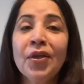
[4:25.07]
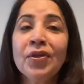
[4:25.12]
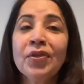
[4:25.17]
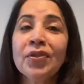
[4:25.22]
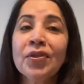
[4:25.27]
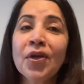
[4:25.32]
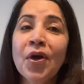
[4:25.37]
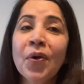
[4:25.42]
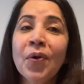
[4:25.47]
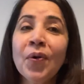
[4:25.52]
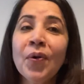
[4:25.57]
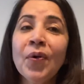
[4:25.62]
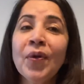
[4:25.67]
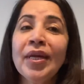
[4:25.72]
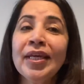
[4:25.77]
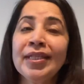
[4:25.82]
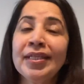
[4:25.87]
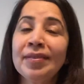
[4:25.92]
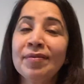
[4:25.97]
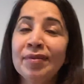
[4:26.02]

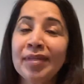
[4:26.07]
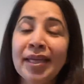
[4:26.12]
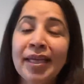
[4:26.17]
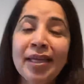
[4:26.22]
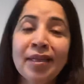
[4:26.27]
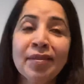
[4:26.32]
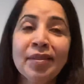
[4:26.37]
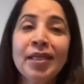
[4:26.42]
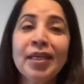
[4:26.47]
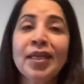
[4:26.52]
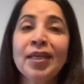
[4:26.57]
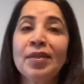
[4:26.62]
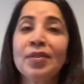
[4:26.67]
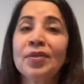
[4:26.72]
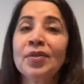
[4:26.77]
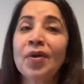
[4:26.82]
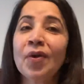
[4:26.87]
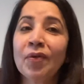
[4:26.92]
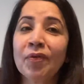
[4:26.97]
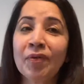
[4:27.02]
So it is easy,
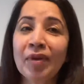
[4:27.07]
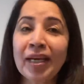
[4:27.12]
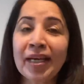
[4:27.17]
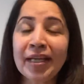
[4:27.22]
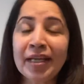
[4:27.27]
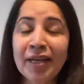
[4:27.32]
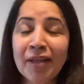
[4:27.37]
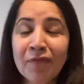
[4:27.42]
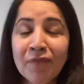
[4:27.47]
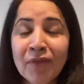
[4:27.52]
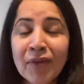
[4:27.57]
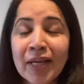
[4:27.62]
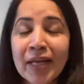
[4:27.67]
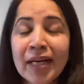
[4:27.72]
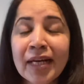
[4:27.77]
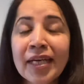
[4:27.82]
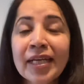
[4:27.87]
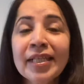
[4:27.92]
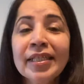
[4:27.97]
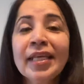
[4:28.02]
it's not really
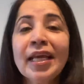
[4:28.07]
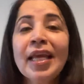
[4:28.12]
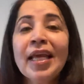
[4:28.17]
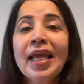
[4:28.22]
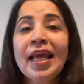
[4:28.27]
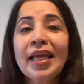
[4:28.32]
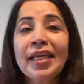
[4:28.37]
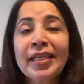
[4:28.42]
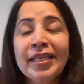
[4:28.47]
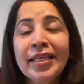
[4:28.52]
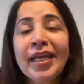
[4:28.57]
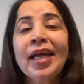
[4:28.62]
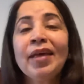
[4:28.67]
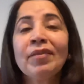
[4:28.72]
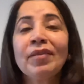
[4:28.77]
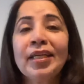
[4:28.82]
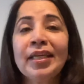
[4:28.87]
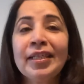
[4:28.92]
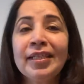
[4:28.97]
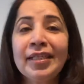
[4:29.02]
difficult.
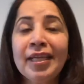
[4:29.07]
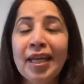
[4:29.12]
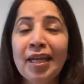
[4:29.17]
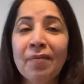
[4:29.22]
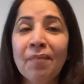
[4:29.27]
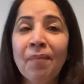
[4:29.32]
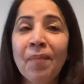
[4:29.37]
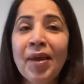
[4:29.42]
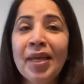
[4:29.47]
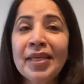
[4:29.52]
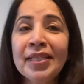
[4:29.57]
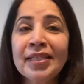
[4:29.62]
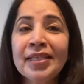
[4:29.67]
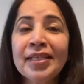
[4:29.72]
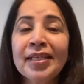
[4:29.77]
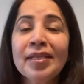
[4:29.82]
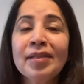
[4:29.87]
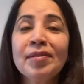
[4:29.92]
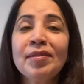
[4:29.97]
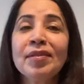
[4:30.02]
Yes, it takes
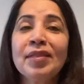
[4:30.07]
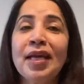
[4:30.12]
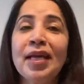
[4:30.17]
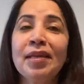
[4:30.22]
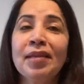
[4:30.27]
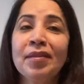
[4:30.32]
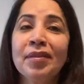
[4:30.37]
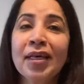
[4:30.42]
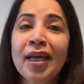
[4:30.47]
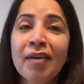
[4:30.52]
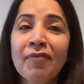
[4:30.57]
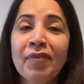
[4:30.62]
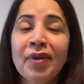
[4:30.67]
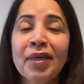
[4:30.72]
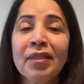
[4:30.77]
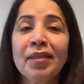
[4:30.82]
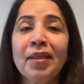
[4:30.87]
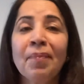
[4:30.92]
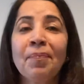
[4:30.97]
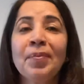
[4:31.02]
patience and
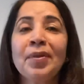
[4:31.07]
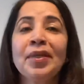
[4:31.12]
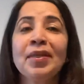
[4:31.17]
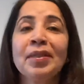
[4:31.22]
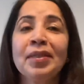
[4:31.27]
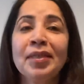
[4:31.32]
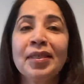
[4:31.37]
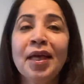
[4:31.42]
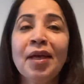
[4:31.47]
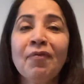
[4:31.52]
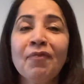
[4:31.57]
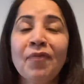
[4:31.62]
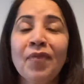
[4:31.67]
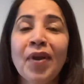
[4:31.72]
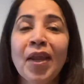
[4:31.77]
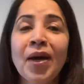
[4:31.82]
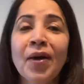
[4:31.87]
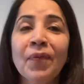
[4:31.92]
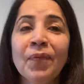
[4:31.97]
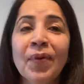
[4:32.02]
self-acceptance,
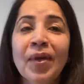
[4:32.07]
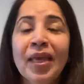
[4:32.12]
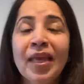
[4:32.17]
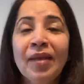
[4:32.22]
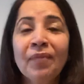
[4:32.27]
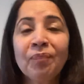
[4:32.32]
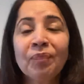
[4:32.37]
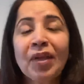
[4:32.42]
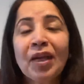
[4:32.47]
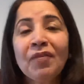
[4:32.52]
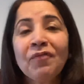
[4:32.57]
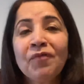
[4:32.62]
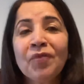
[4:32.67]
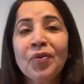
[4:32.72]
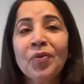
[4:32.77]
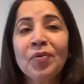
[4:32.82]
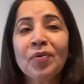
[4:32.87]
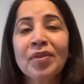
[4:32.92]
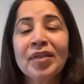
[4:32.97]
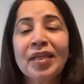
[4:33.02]
self-love, and
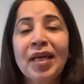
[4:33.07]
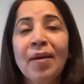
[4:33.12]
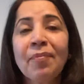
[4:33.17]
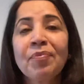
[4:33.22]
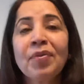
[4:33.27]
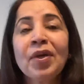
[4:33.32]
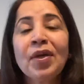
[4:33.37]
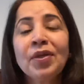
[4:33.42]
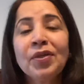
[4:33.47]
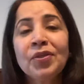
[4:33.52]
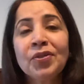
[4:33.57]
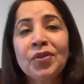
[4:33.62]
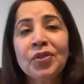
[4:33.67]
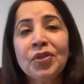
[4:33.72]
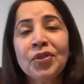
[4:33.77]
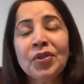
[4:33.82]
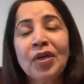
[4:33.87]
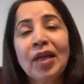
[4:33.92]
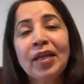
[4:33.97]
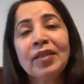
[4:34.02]
few steps
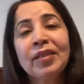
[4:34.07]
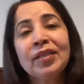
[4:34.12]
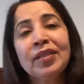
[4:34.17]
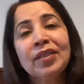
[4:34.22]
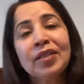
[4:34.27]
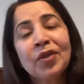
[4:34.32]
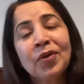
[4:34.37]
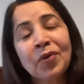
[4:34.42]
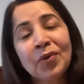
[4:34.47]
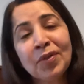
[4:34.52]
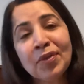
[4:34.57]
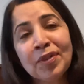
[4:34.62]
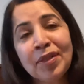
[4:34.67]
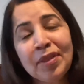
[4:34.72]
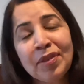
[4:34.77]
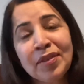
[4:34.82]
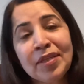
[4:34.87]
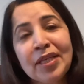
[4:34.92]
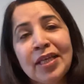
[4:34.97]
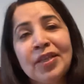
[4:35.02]
to and
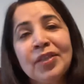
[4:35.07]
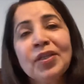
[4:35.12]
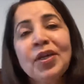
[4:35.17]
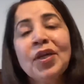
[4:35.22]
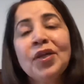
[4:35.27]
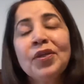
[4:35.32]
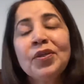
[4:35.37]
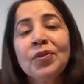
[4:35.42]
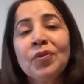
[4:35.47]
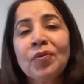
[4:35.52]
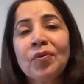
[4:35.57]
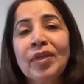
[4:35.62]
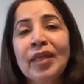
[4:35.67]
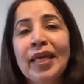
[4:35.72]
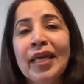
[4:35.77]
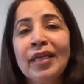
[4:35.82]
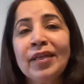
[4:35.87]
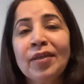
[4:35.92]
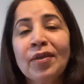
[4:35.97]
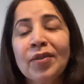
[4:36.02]
consistent to
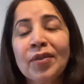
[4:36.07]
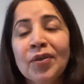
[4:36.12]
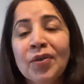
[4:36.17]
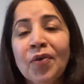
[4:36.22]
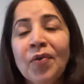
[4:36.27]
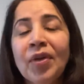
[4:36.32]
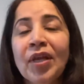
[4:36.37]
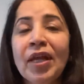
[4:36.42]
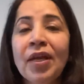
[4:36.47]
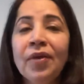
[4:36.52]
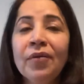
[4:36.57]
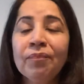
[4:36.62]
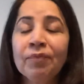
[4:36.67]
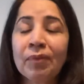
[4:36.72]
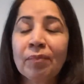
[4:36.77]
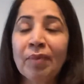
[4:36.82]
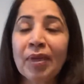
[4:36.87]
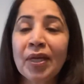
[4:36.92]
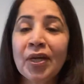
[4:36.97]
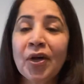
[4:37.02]
create a story,
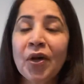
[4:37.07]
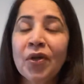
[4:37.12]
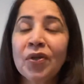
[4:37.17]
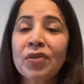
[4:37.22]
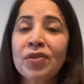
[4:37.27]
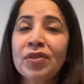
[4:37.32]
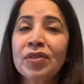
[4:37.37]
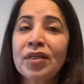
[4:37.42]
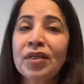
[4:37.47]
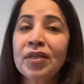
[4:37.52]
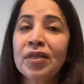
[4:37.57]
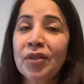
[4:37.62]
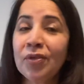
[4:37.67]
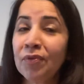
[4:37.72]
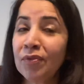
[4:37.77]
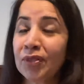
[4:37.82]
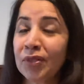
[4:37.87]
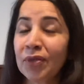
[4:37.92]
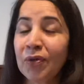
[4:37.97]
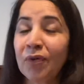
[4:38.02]
because a
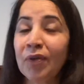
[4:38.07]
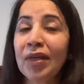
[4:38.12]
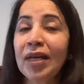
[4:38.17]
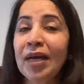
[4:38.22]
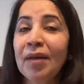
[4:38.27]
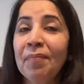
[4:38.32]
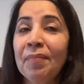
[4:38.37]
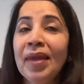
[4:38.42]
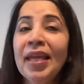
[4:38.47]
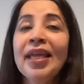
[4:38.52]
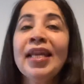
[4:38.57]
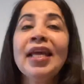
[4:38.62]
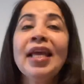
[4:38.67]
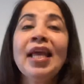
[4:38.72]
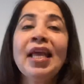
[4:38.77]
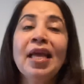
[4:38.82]
new story, I mean,